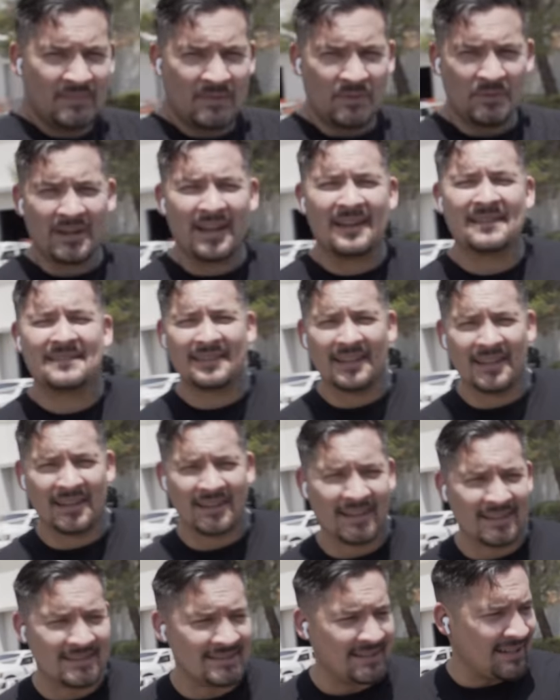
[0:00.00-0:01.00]
What do you guys
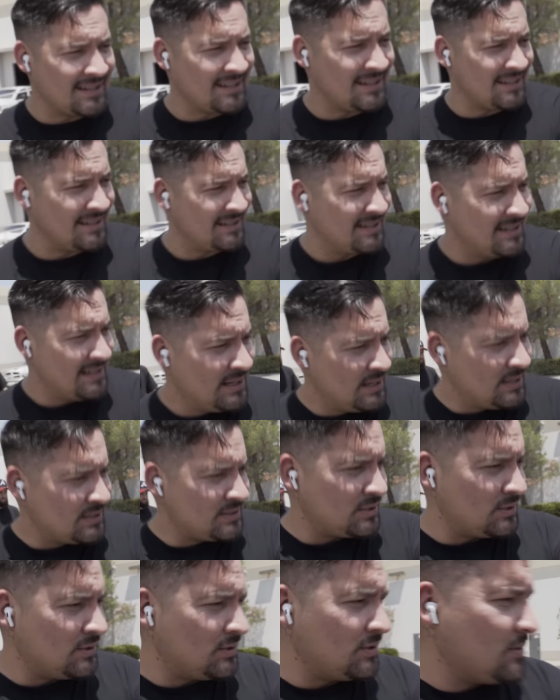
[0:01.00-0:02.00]
think? You guys like it?
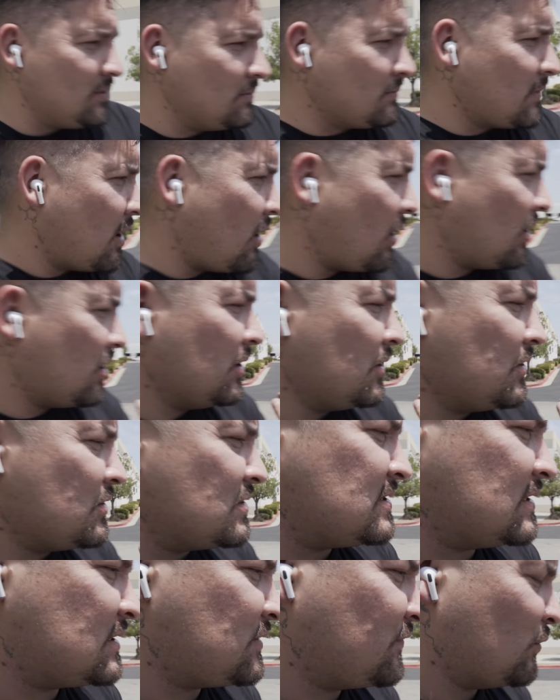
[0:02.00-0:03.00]
So my, our
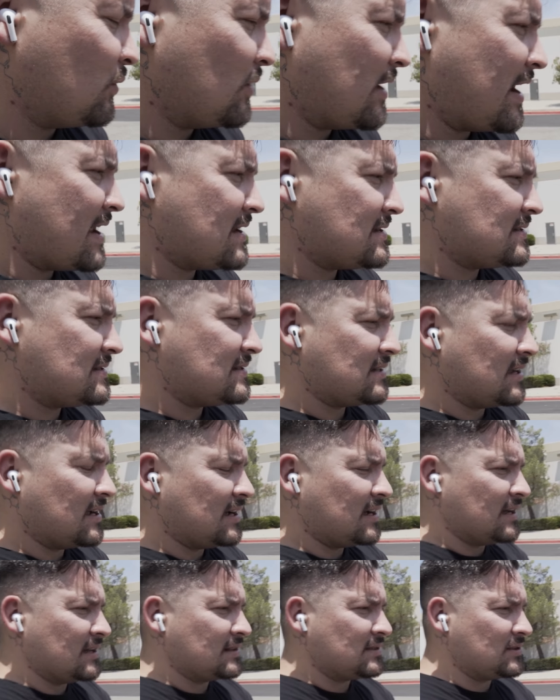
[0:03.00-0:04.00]
other six four has
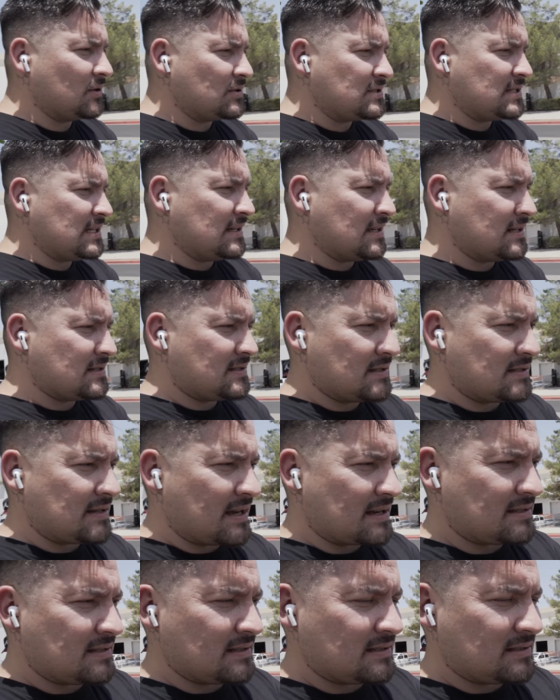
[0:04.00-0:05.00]
uh, 13 inches. This
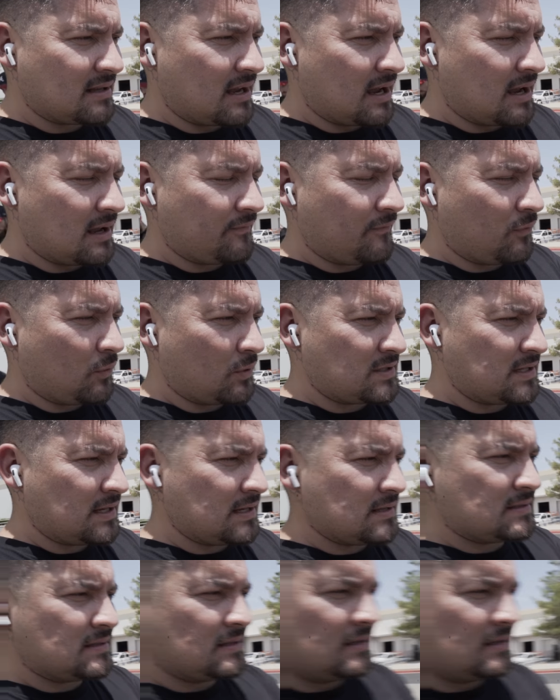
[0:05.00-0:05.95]
has six uh, fourteens.